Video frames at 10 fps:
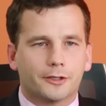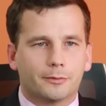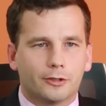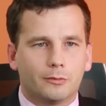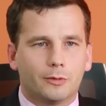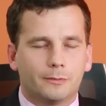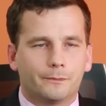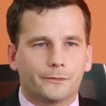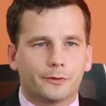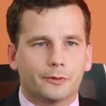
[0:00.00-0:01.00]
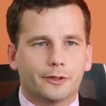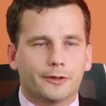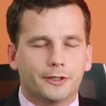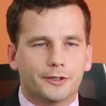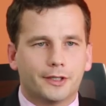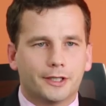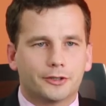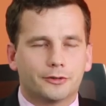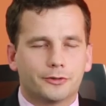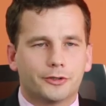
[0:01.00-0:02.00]
a problem with
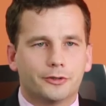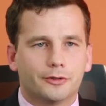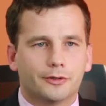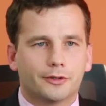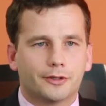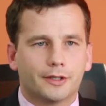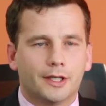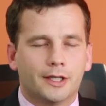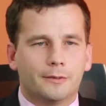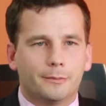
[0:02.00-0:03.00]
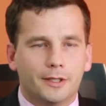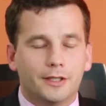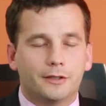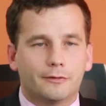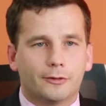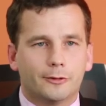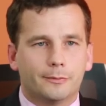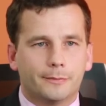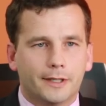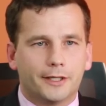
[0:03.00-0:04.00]
international students, many of
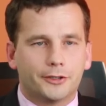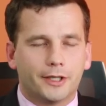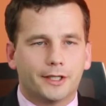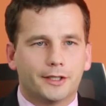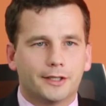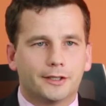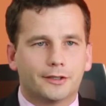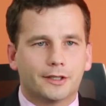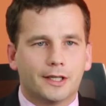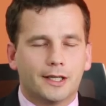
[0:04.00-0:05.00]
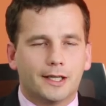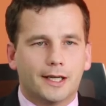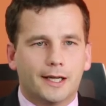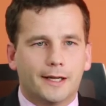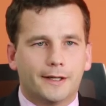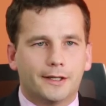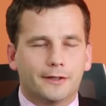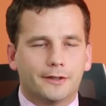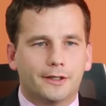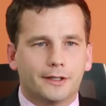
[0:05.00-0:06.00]
whom are Chinese,
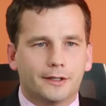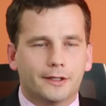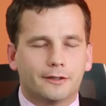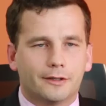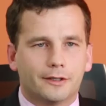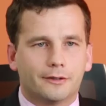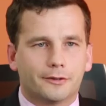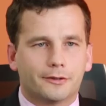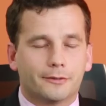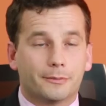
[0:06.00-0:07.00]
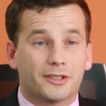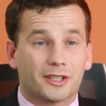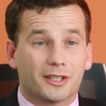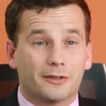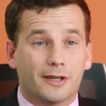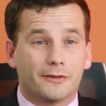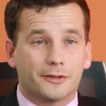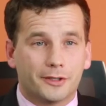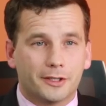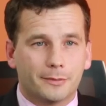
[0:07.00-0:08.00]
in the areas, particularly around
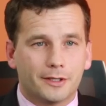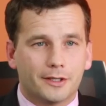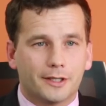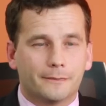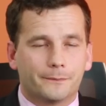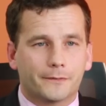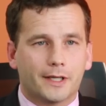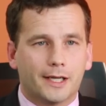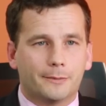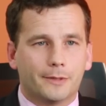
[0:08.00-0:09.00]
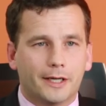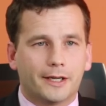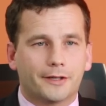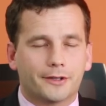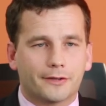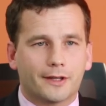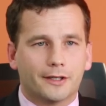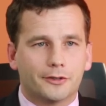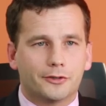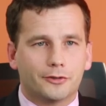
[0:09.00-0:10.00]
the CBD. I think
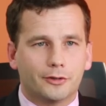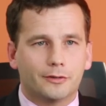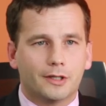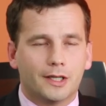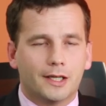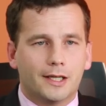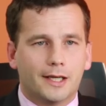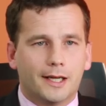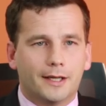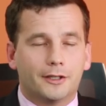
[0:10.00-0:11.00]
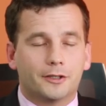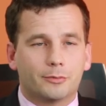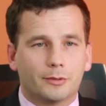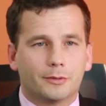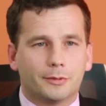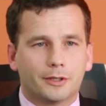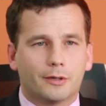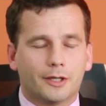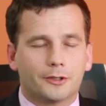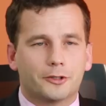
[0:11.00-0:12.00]
that is true, and it's probably
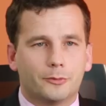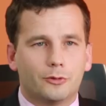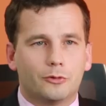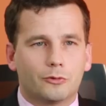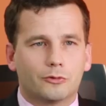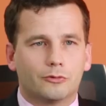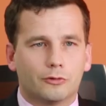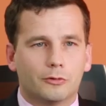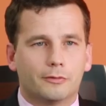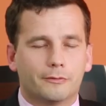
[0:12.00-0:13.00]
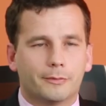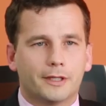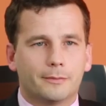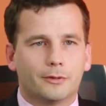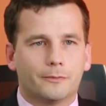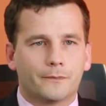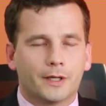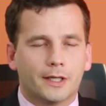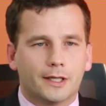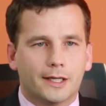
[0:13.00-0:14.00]
quite a small group of people
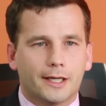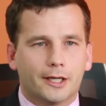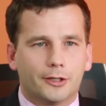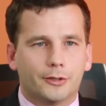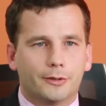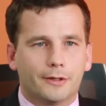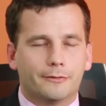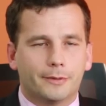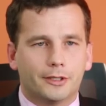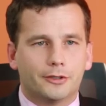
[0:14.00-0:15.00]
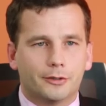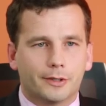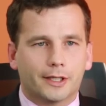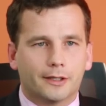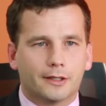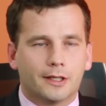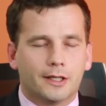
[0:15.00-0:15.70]
who have been doing it.